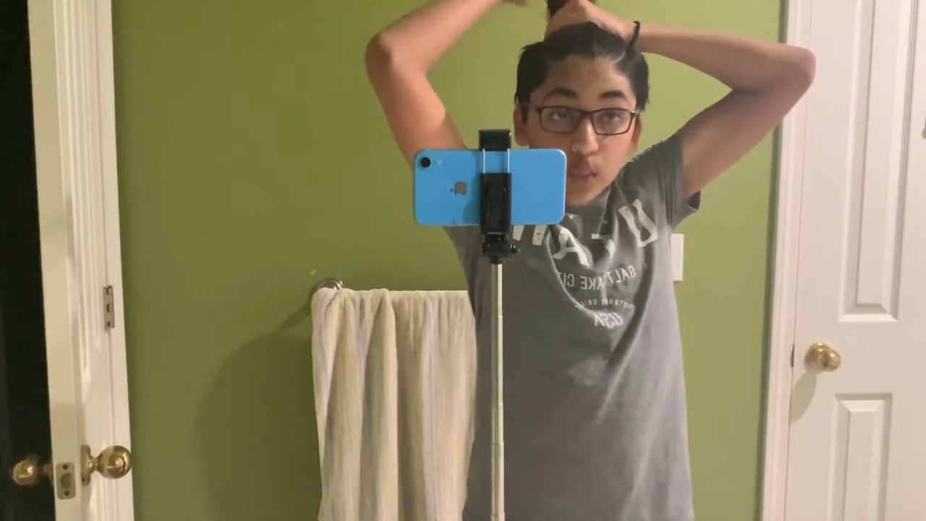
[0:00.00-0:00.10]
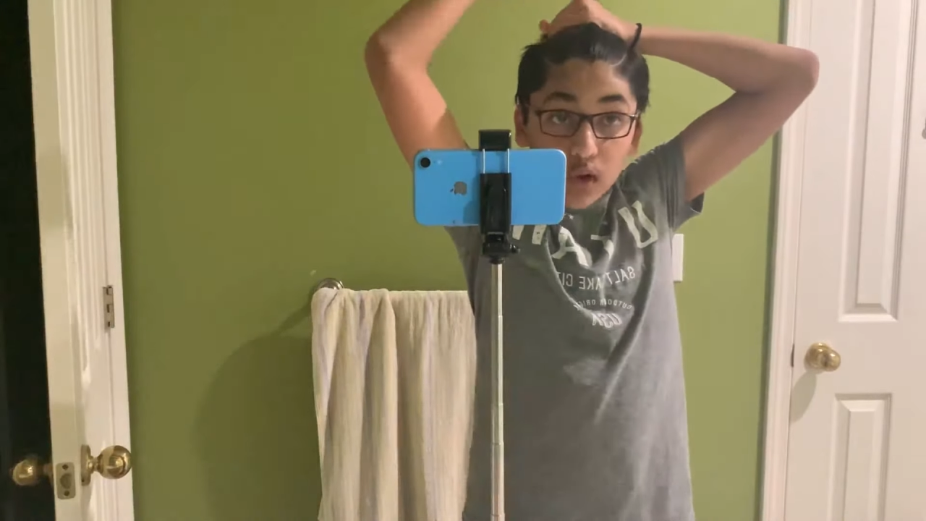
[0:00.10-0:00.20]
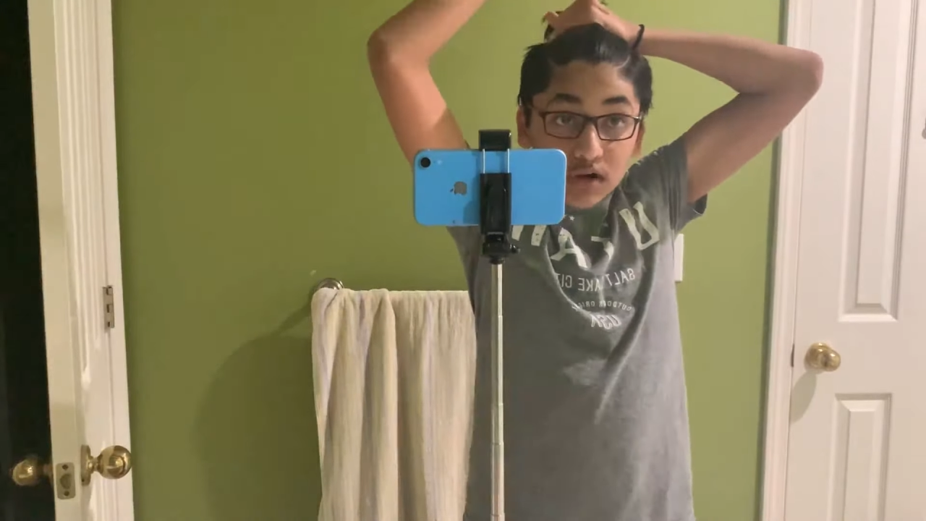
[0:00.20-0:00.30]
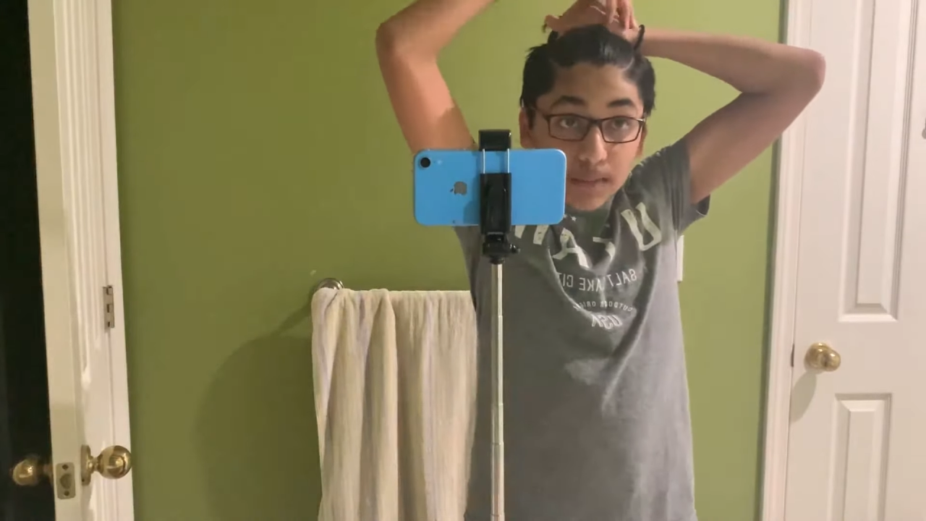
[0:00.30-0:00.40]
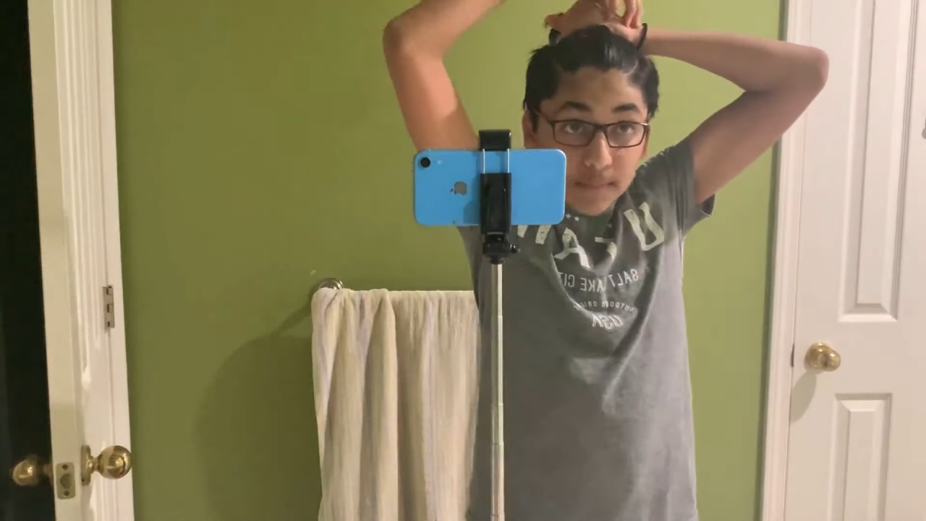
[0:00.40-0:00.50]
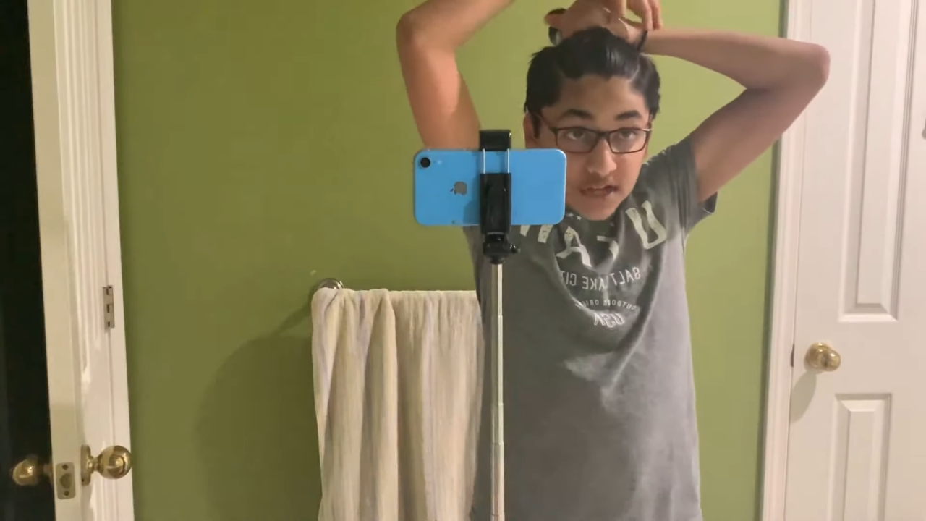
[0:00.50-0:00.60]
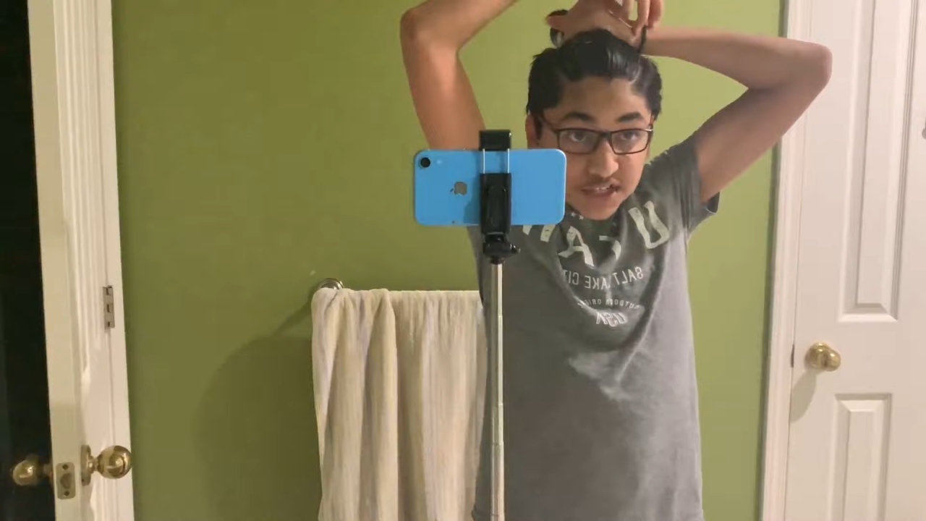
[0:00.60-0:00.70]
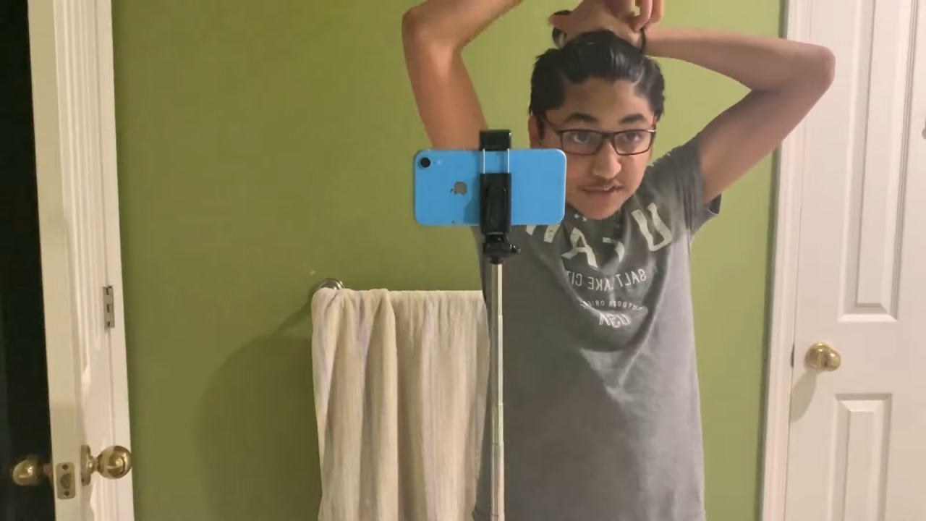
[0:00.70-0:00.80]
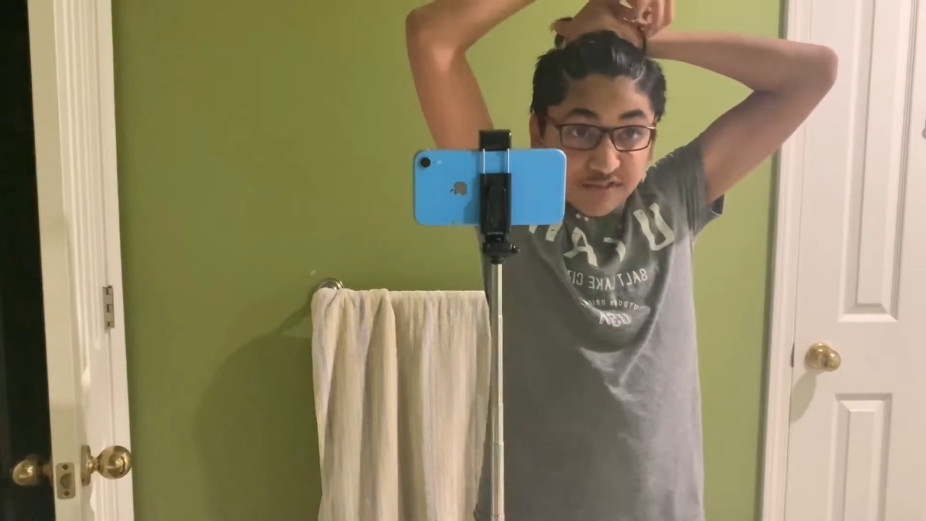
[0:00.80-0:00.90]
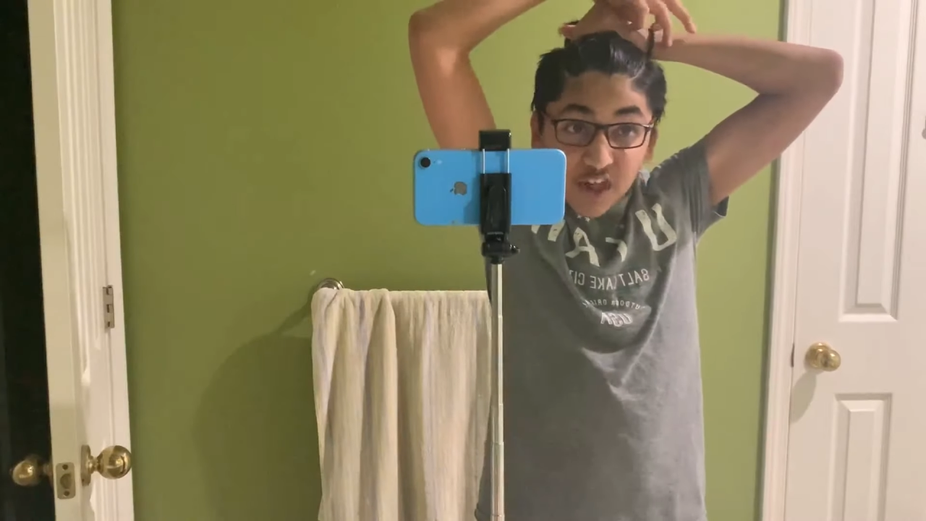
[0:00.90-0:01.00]
and
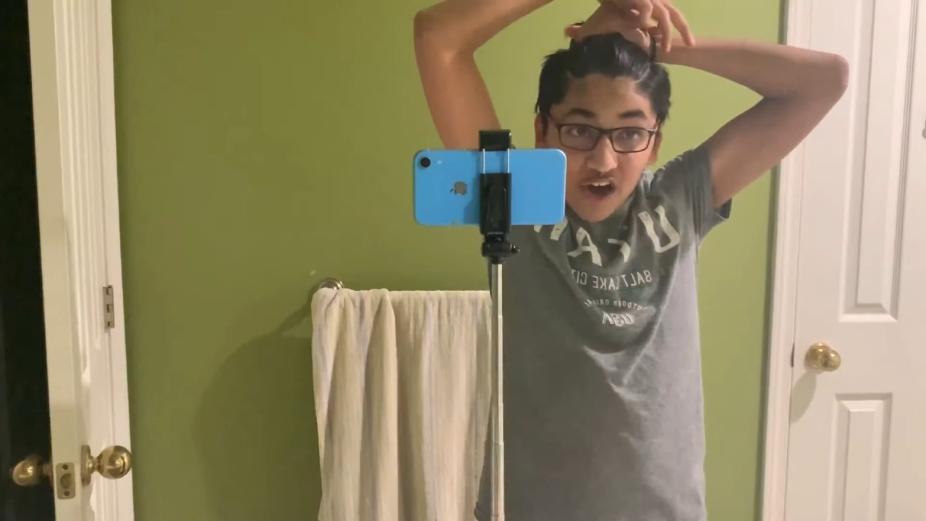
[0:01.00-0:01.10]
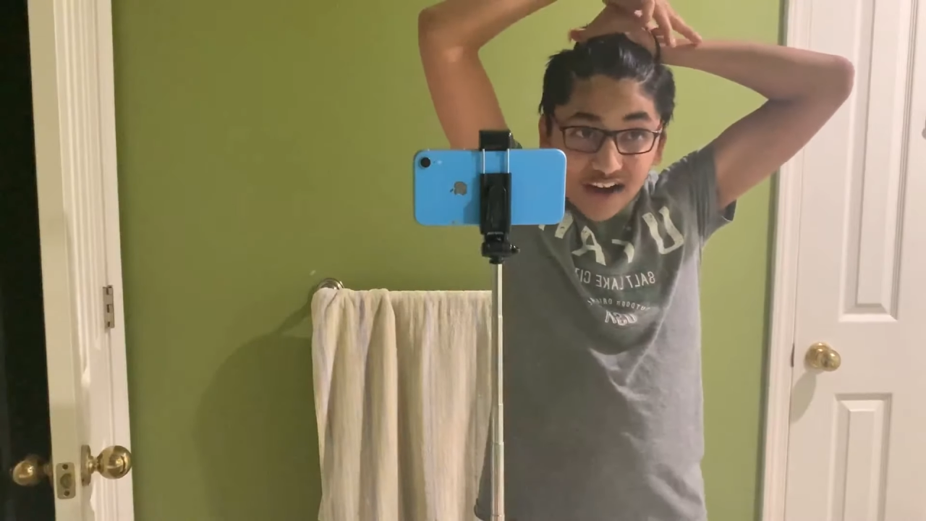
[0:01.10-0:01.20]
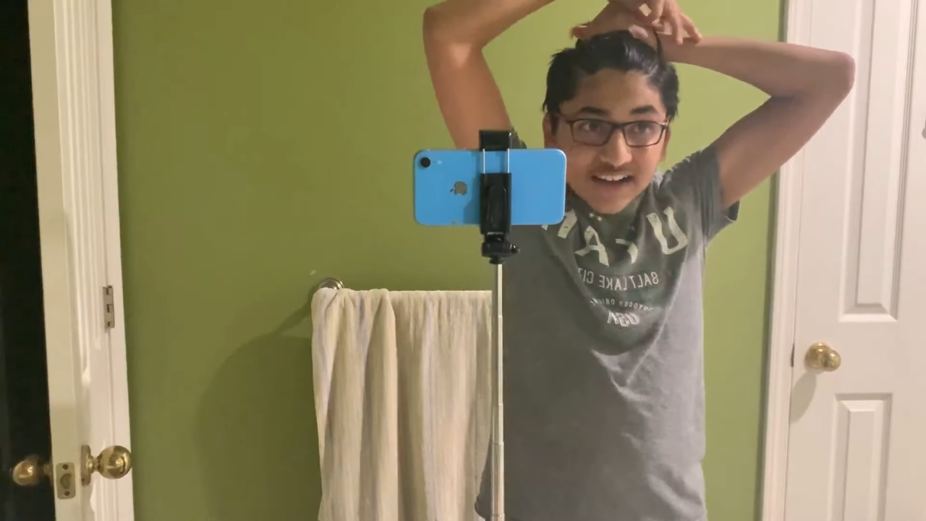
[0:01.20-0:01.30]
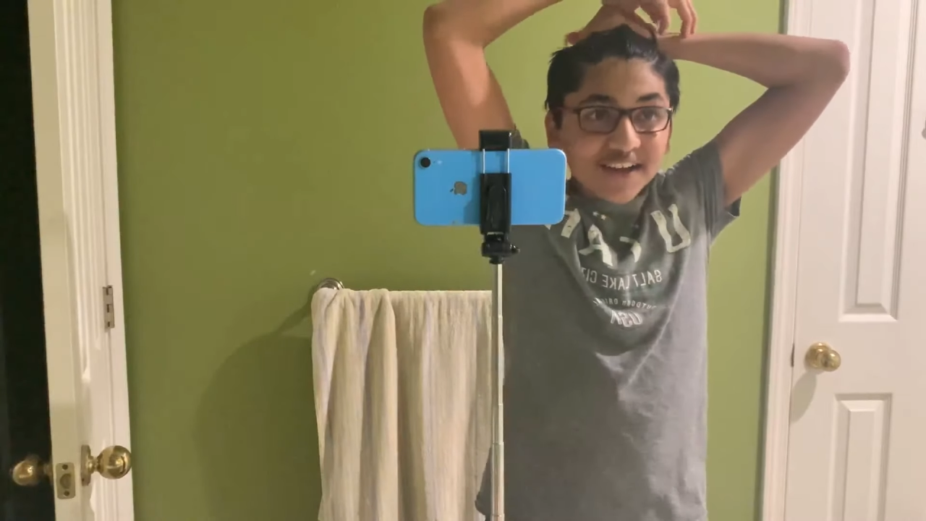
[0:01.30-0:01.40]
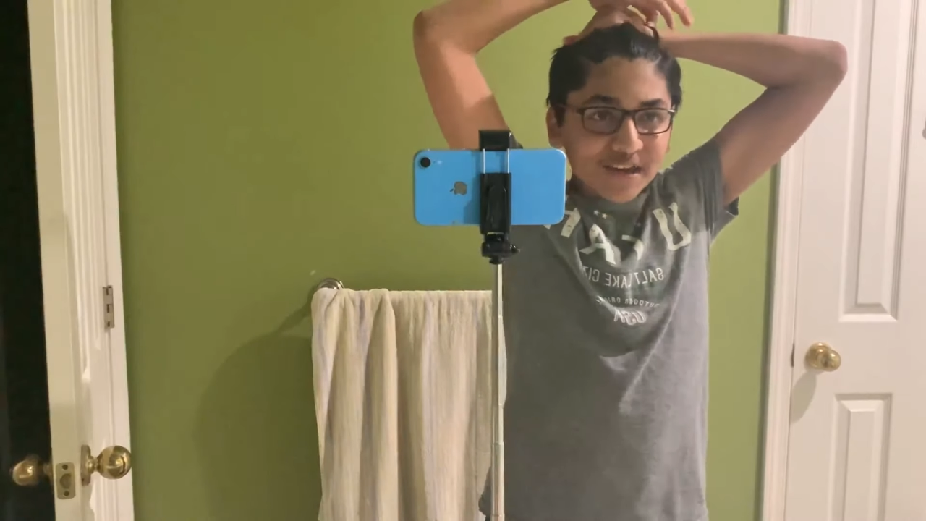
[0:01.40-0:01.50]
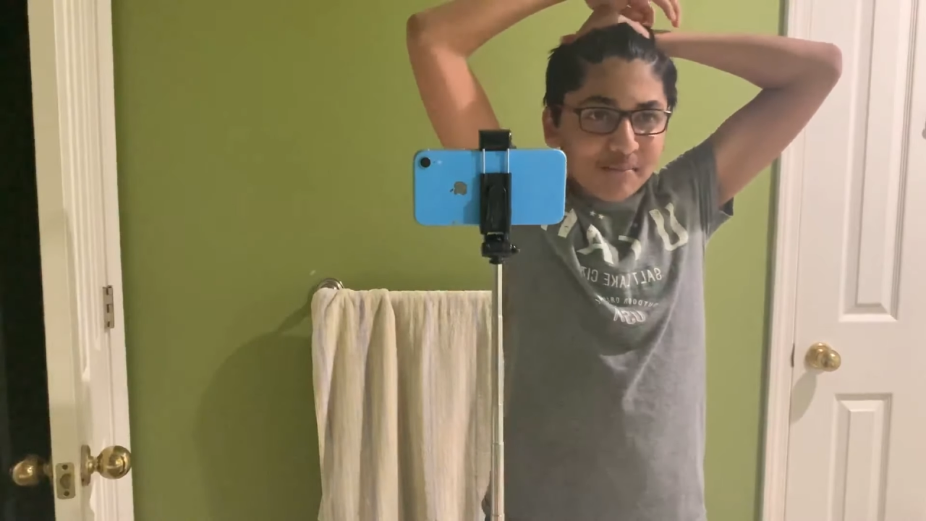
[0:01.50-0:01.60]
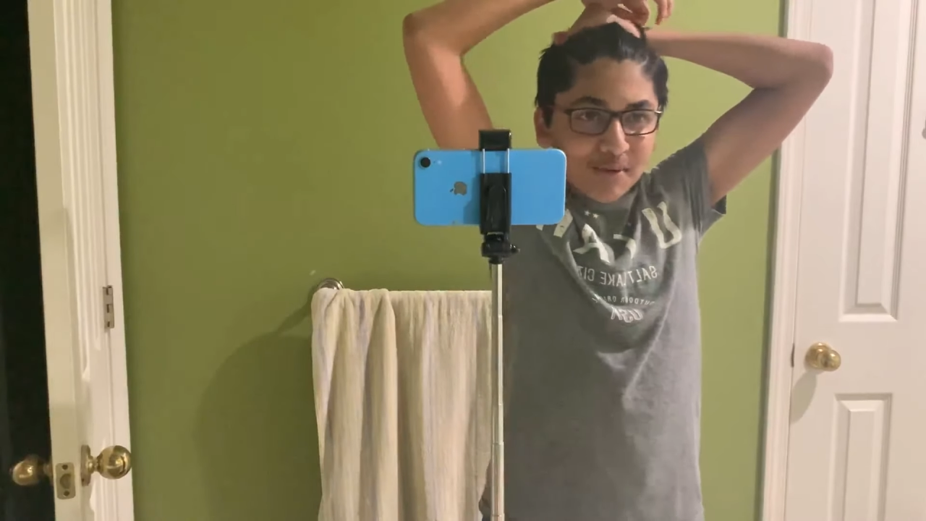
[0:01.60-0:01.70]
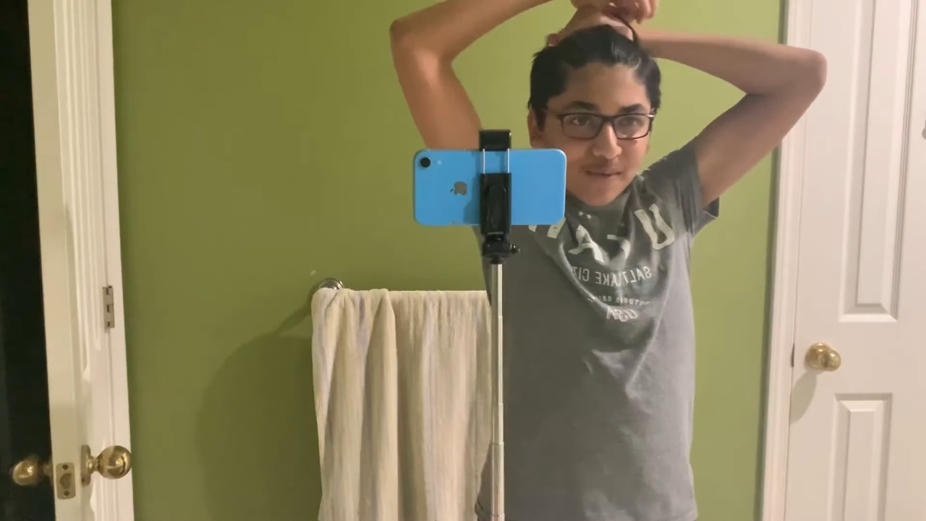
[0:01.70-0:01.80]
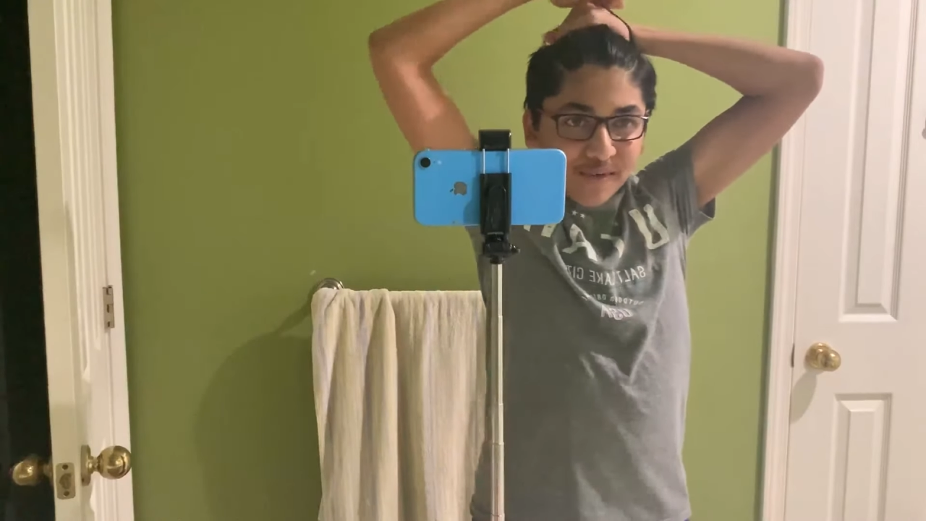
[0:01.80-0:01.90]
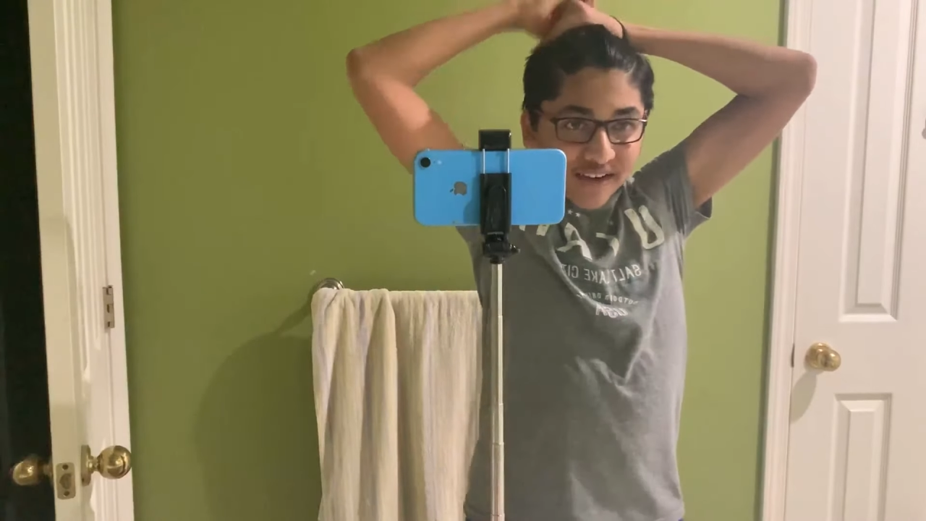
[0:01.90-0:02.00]
welcome to vlog
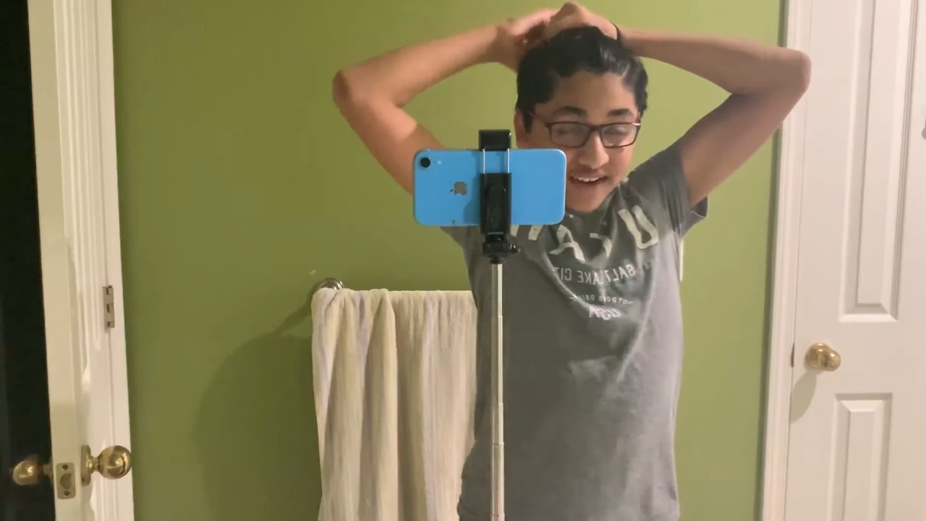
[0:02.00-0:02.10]
number